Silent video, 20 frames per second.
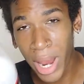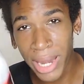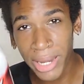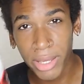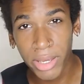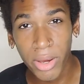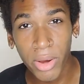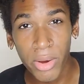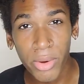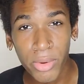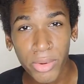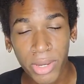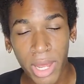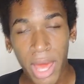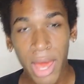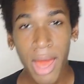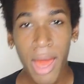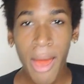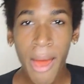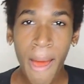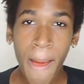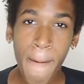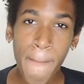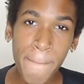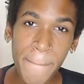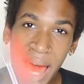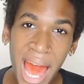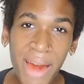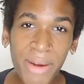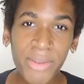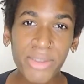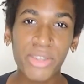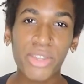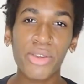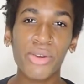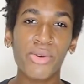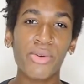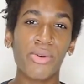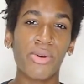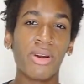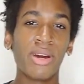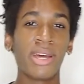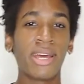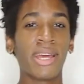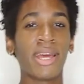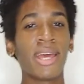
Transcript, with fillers: Red Code Mountain Dew.